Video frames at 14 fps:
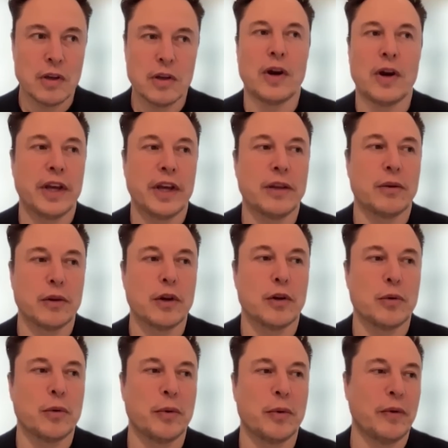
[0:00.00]
No, I think
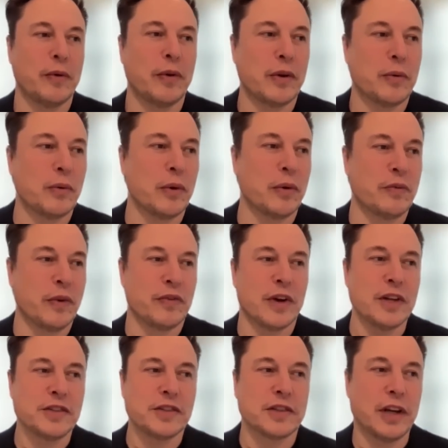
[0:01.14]
that we, we, we've, we've
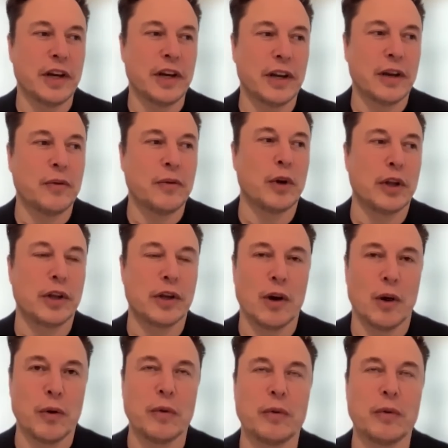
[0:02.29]
not succeeded in the goal.